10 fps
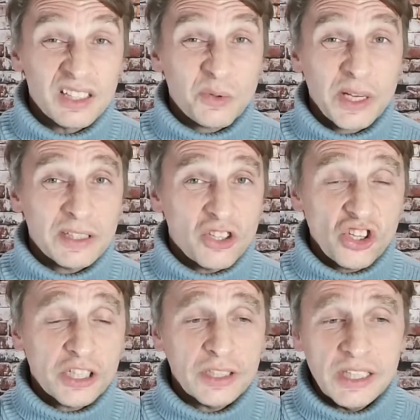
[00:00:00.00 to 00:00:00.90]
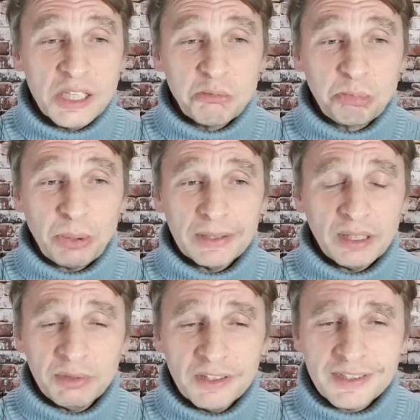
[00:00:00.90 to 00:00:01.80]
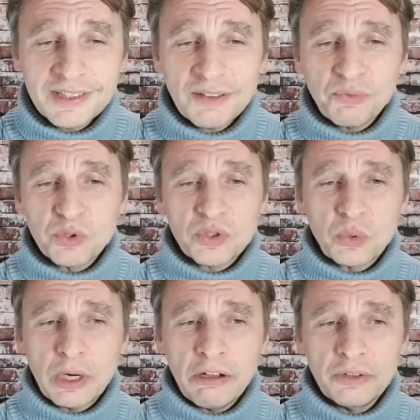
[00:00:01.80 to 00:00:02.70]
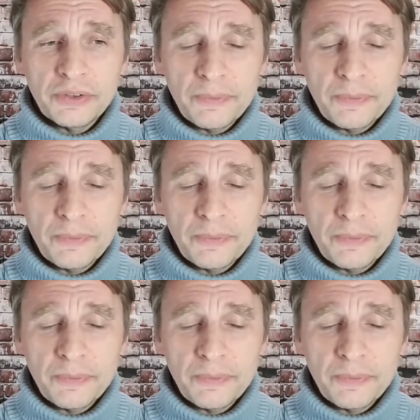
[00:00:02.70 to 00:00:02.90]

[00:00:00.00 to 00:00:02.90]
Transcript: Quite good, but I mean, this stuff was around,